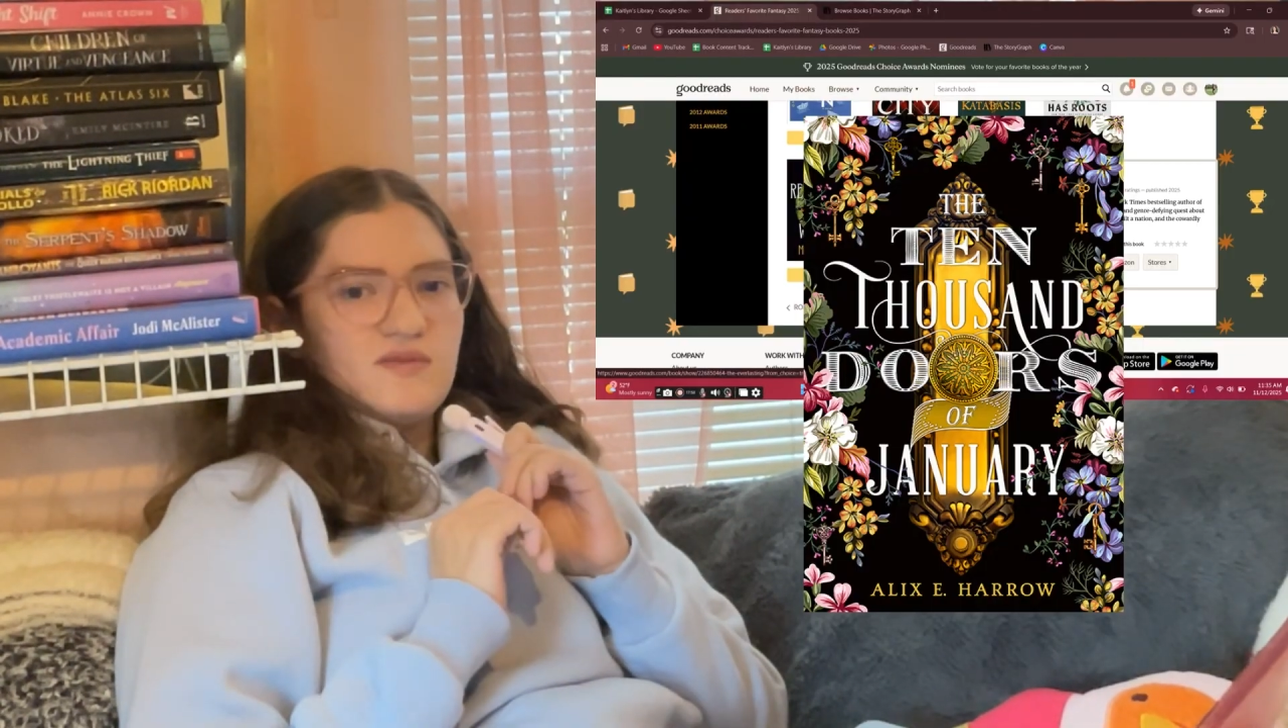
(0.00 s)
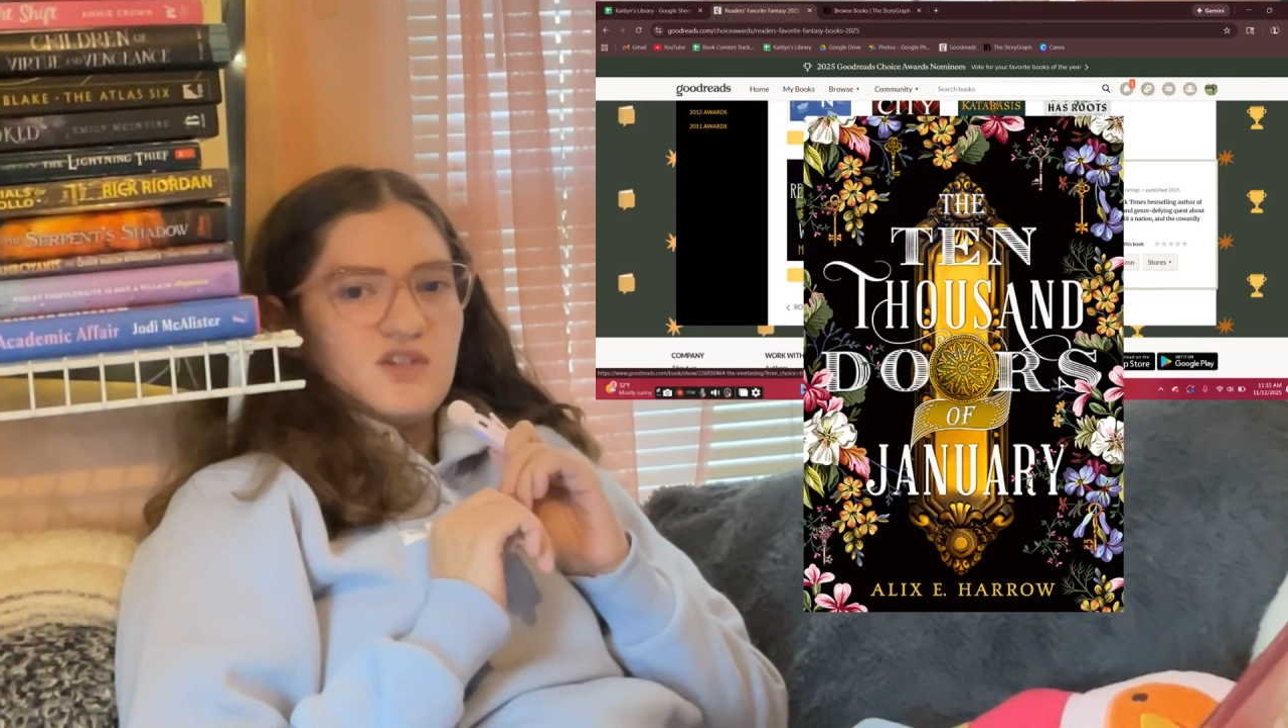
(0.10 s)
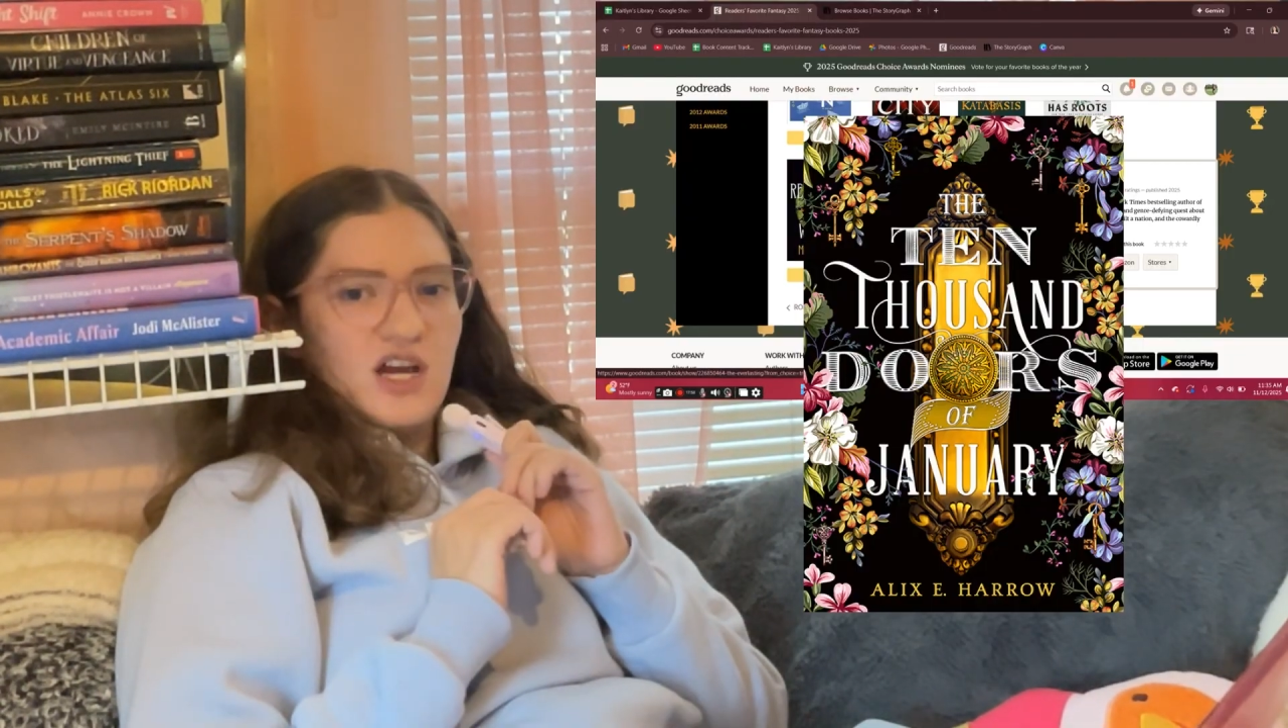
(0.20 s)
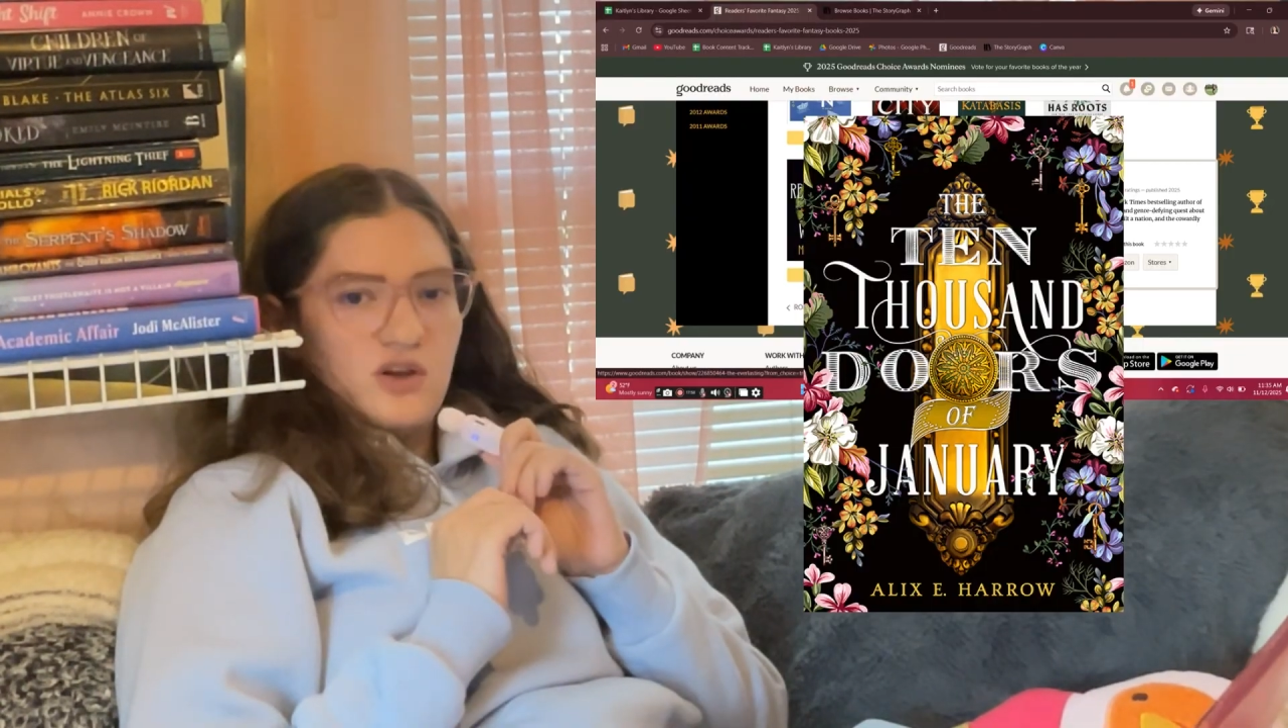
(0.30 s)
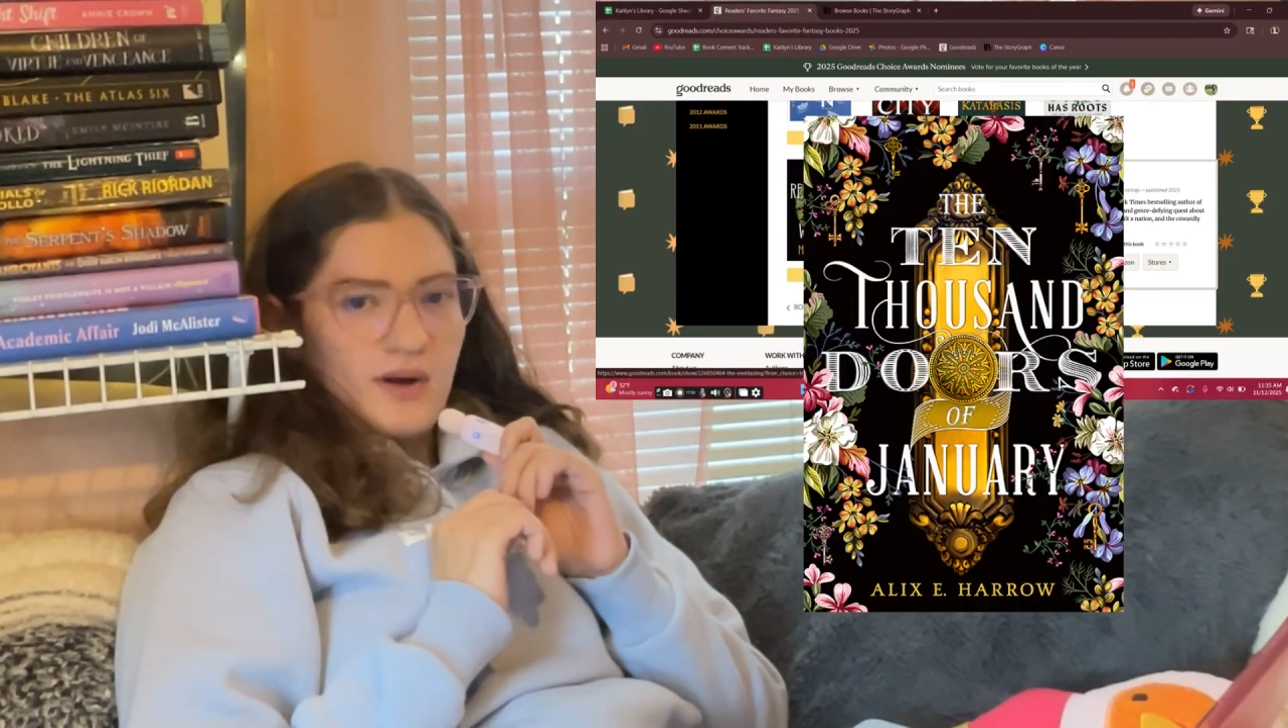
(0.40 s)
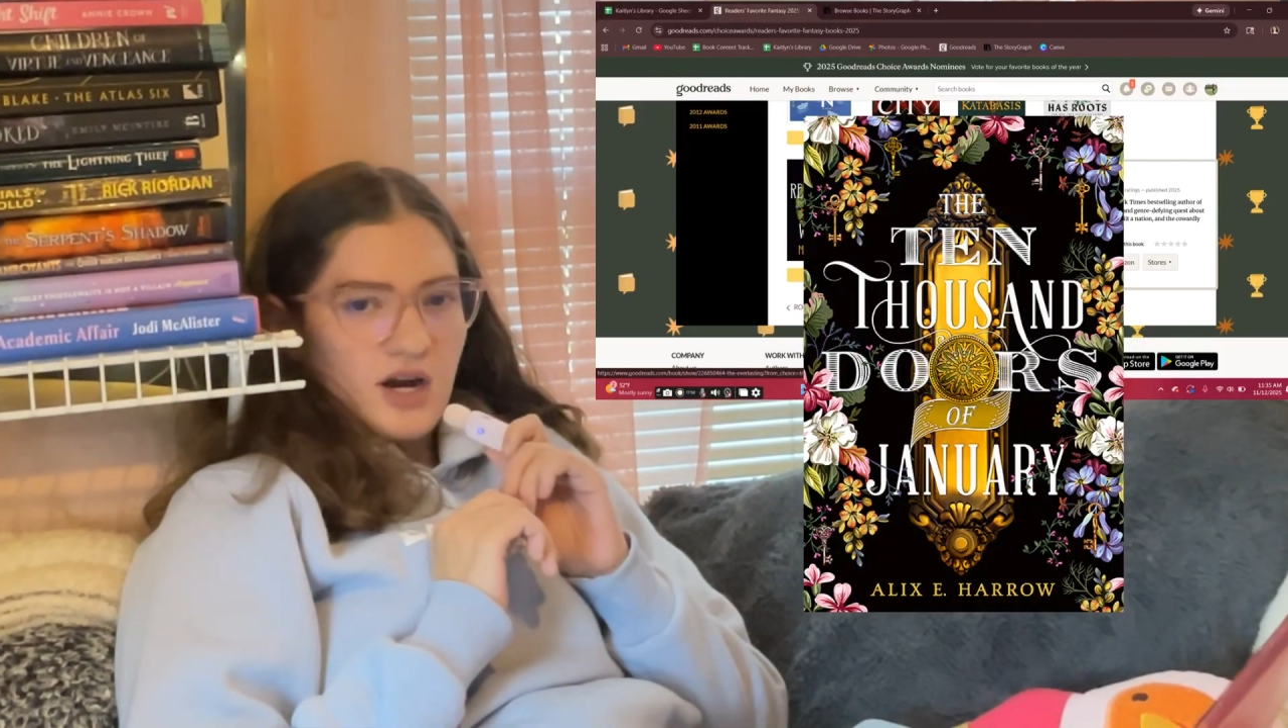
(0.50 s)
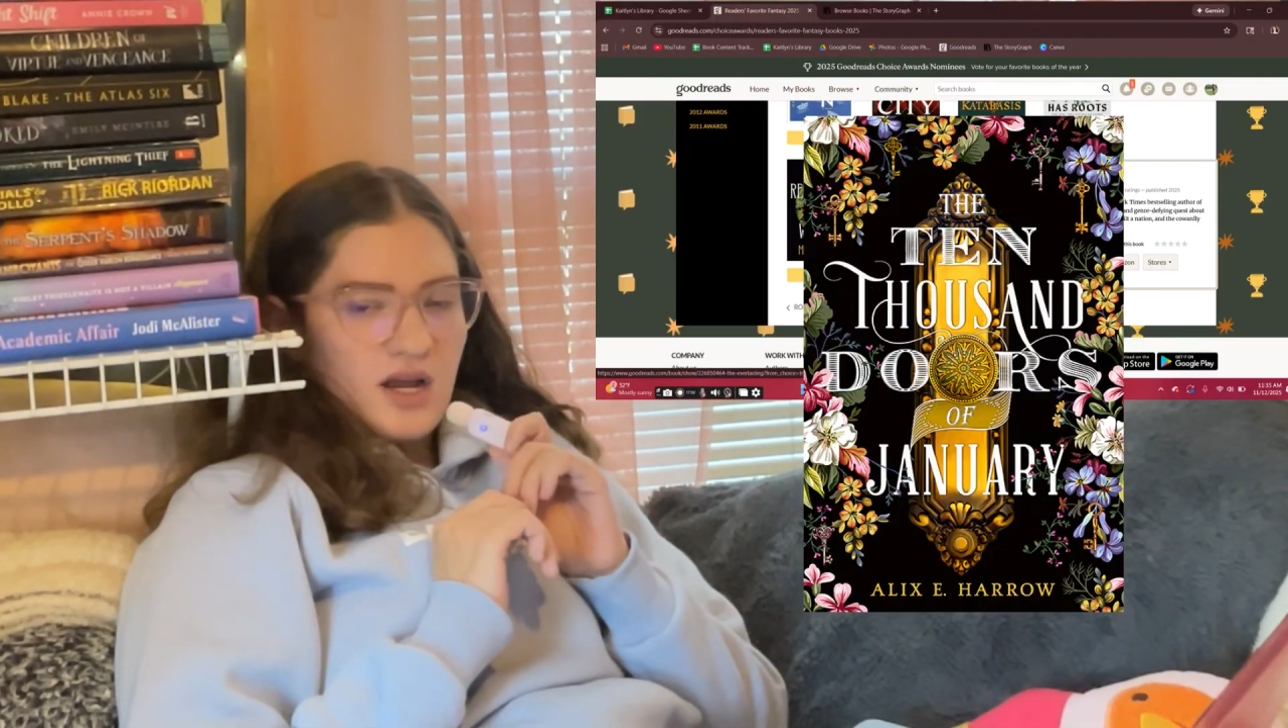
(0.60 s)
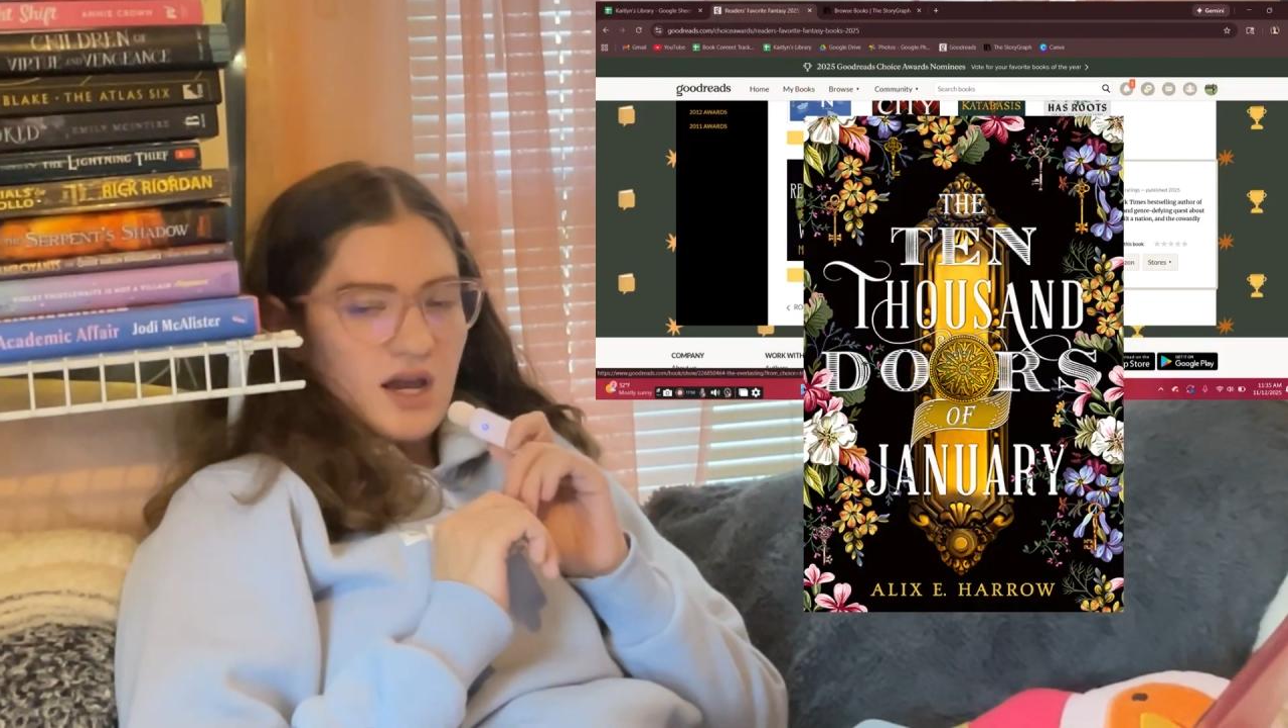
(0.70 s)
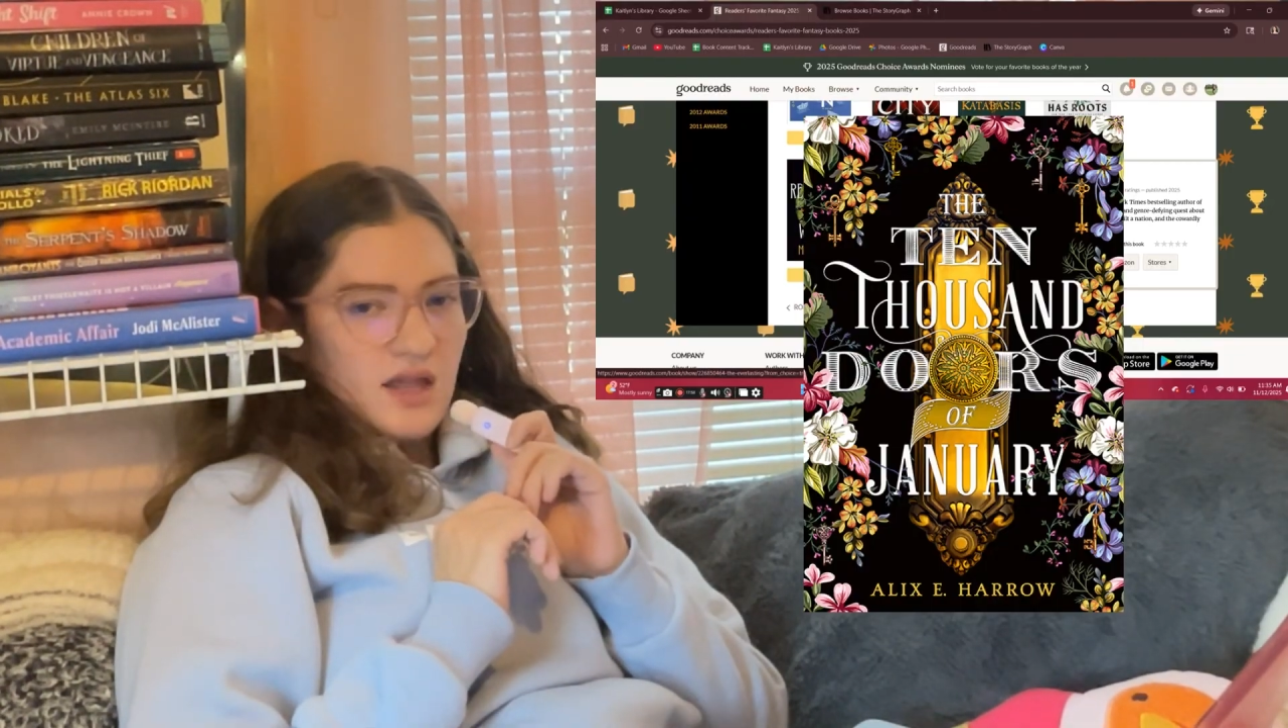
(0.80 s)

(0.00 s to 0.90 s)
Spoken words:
of January,